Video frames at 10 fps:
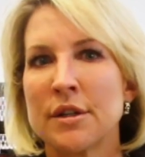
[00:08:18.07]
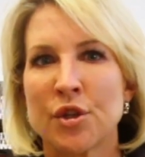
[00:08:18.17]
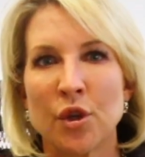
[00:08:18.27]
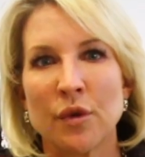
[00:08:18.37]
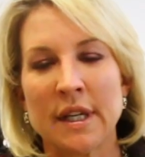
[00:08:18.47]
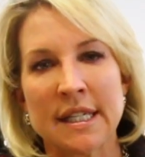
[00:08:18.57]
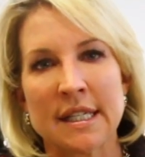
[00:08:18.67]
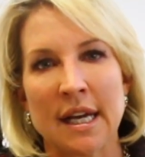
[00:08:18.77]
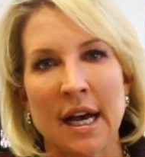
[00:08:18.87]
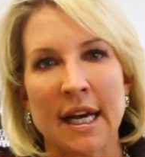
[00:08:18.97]
to
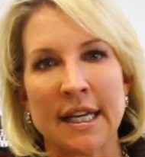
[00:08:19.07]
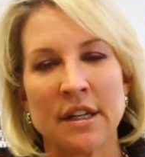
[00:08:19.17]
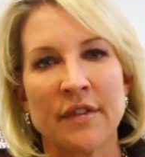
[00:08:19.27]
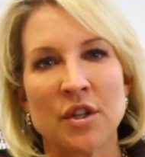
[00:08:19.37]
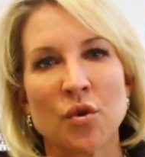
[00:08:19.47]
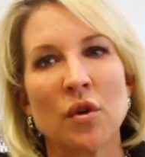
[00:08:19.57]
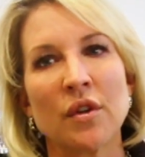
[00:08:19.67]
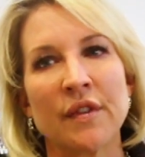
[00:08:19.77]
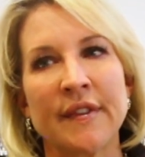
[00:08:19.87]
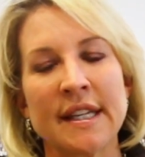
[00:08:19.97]
this uh,
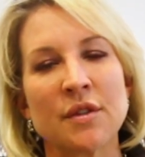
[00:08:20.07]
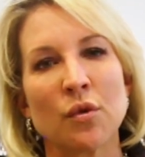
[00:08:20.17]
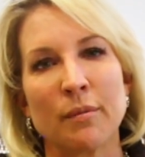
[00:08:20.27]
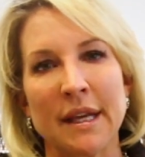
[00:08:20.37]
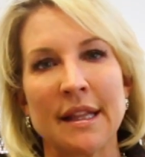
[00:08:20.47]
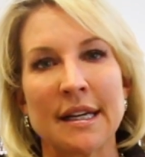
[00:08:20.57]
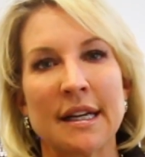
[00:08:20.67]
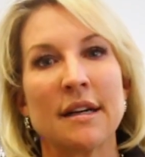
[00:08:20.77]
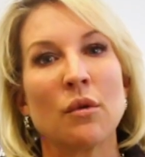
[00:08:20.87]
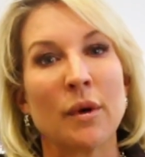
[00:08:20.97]
individual, this will be
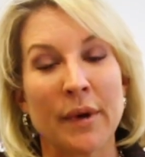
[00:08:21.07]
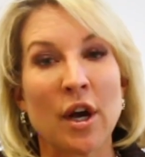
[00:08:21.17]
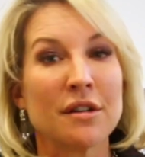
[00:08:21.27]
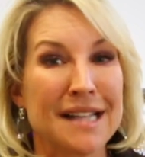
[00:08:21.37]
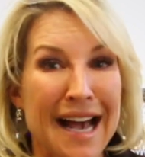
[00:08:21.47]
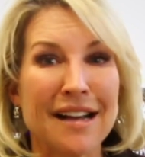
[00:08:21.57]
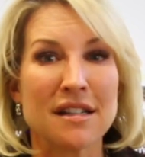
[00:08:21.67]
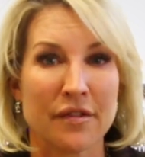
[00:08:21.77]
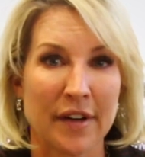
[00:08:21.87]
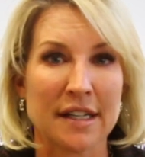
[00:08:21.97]
the what we call
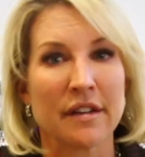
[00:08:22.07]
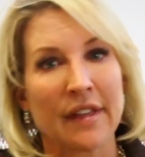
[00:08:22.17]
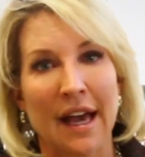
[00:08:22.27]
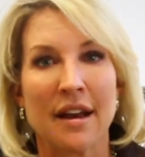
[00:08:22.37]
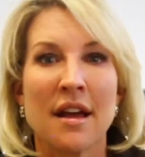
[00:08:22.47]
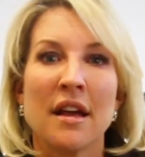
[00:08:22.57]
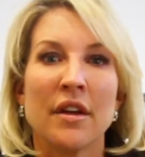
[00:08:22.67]
tax effect of that.